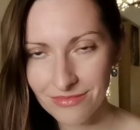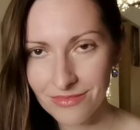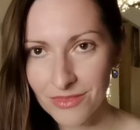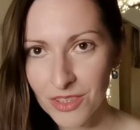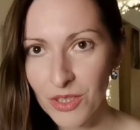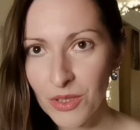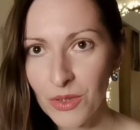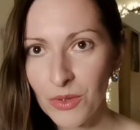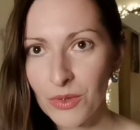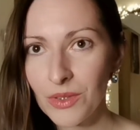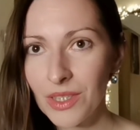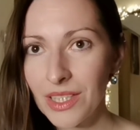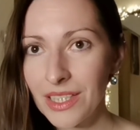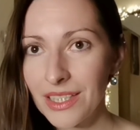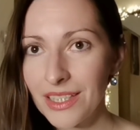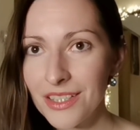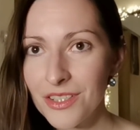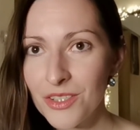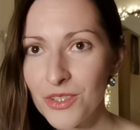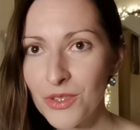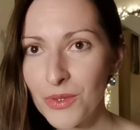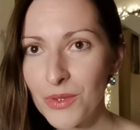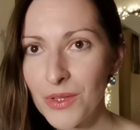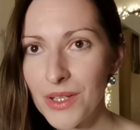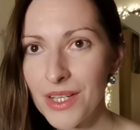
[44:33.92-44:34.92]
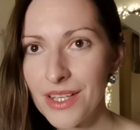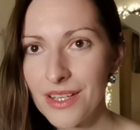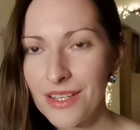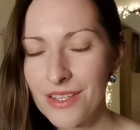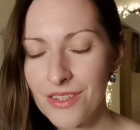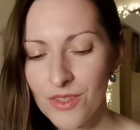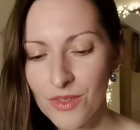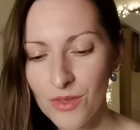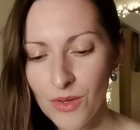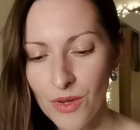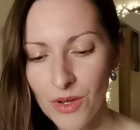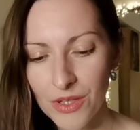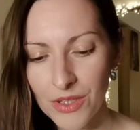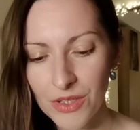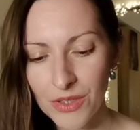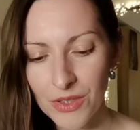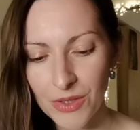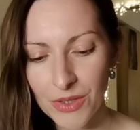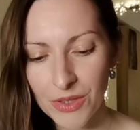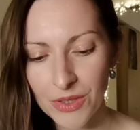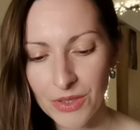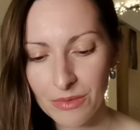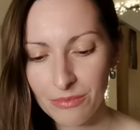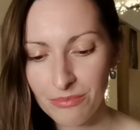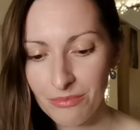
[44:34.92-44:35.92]
you know, clitoris, on
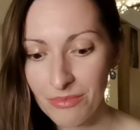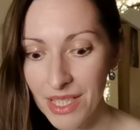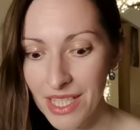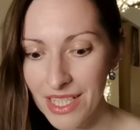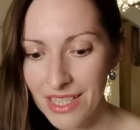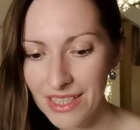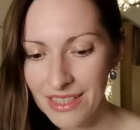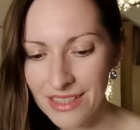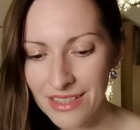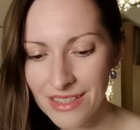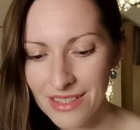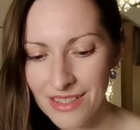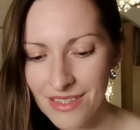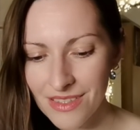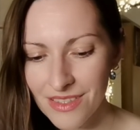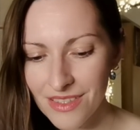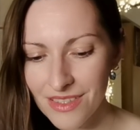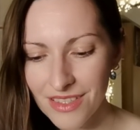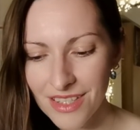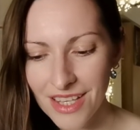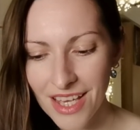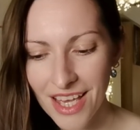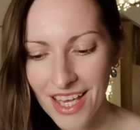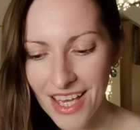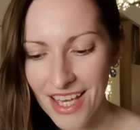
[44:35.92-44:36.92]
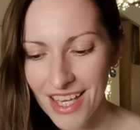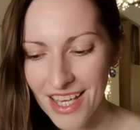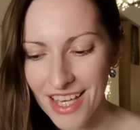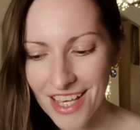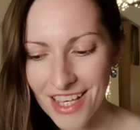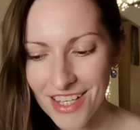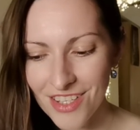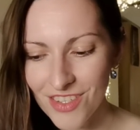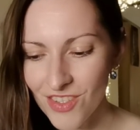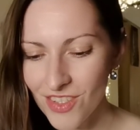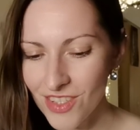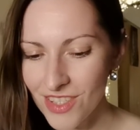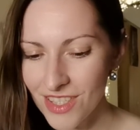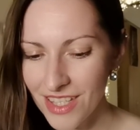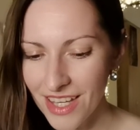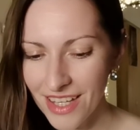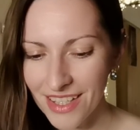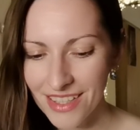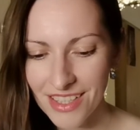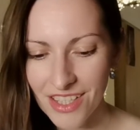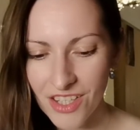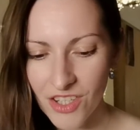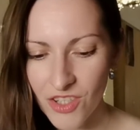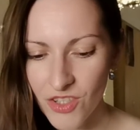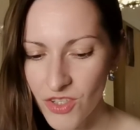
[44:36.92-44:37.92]
your penis. It's just
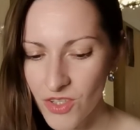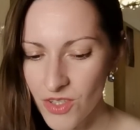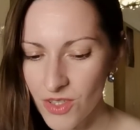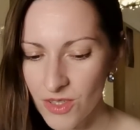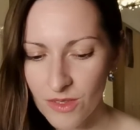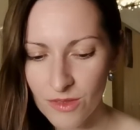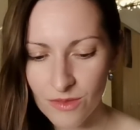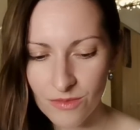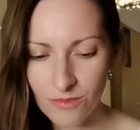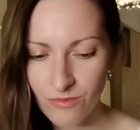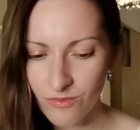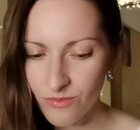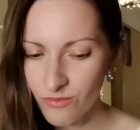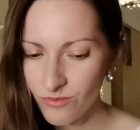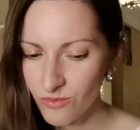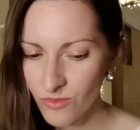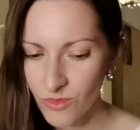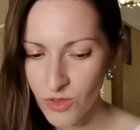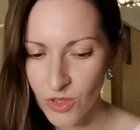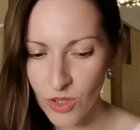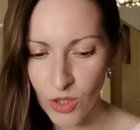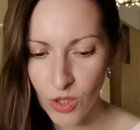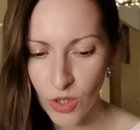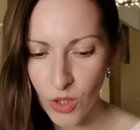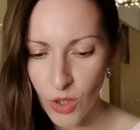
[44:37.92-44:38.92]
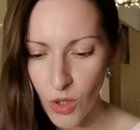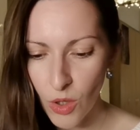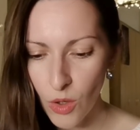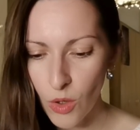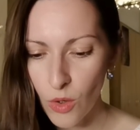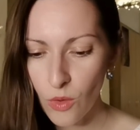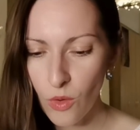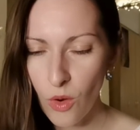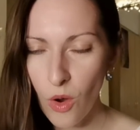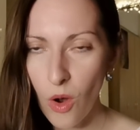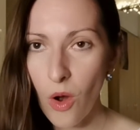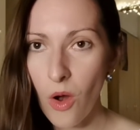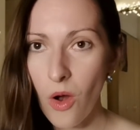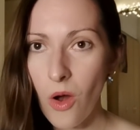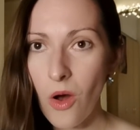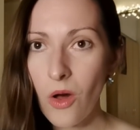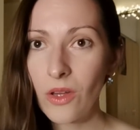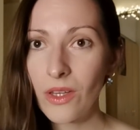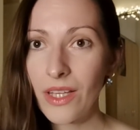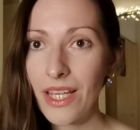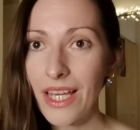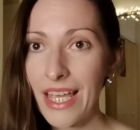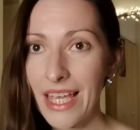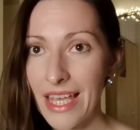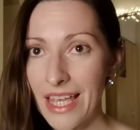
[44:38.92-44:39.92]
like they just go
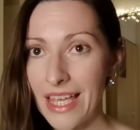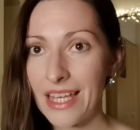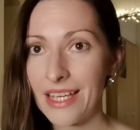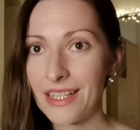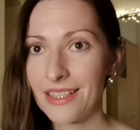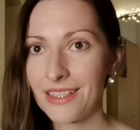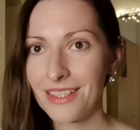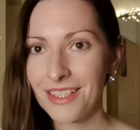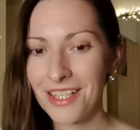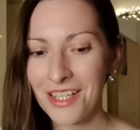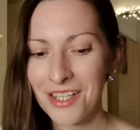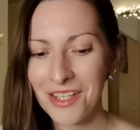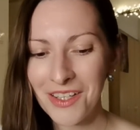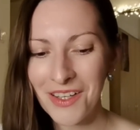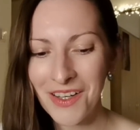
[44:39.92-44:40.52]
all in.